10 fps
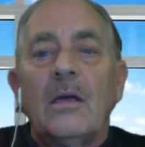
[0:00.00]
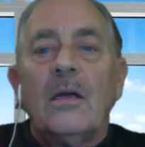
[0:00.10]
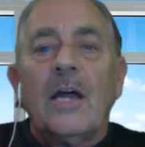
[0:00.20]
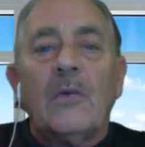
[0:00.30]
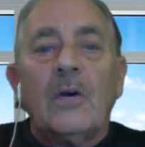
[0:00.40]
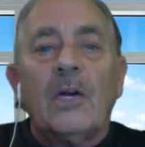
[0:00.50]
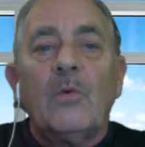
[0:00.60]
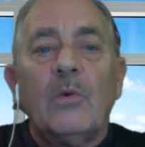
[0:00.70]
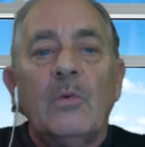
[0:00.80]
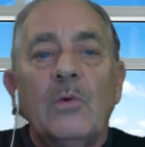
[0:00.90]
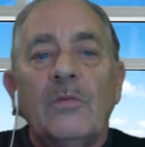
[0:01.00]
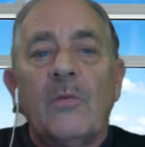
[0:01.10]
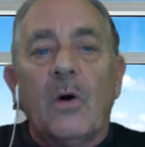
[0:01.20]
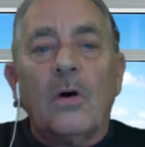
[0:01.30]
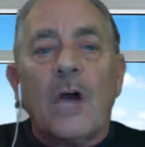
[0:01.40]
we're going to remove
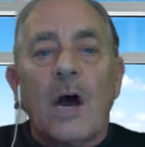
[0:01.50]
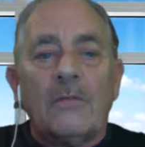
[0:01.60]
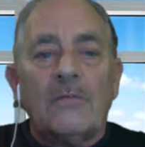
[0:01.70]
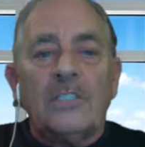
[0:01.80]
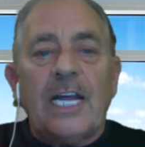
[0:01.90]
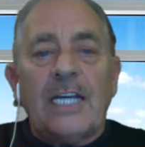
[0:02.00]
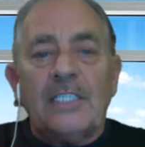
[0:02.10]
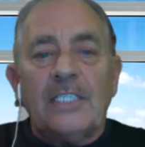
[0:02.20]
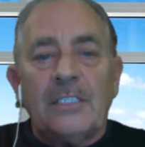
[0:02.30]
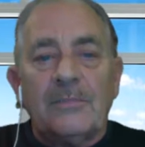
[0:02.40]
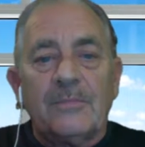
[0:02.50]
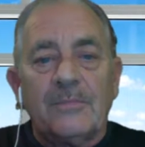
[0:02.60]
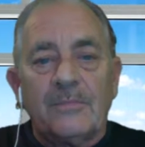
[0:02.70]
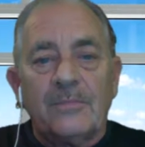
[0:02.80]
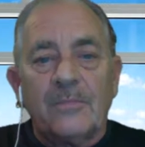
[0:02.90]
all confrontation.
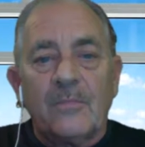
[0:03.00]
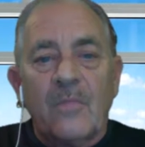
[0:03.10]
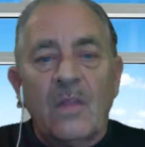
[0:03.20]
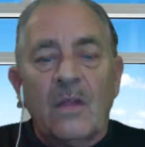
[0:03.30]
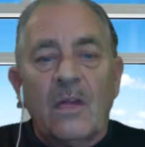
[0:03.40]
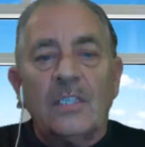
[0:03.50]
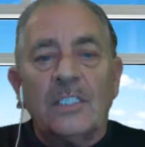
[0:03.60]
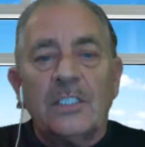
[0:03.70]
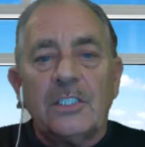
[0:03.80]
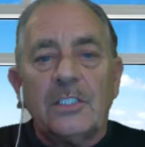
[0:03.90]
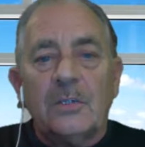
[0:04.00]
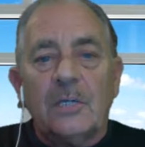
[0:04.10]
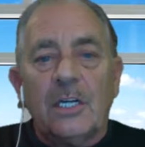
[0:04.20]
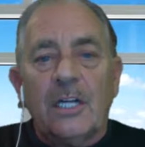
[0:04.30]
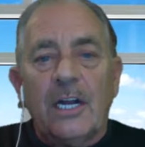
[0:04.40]
And let's
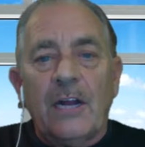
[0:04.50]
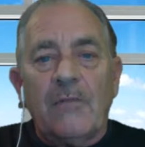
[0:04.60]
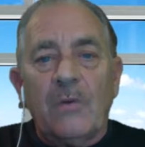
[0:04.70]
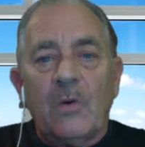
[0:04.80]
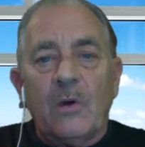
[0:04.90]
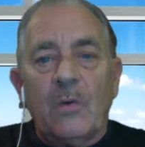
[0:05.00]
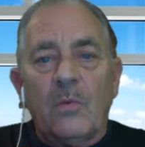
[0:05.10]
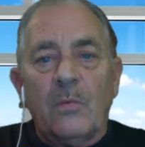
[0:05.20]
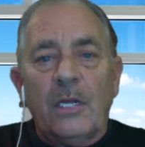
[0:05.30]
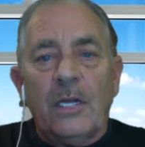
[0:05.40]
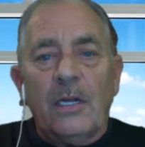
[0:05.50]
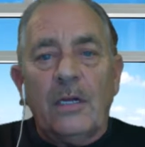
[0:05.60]
assure that everyone will be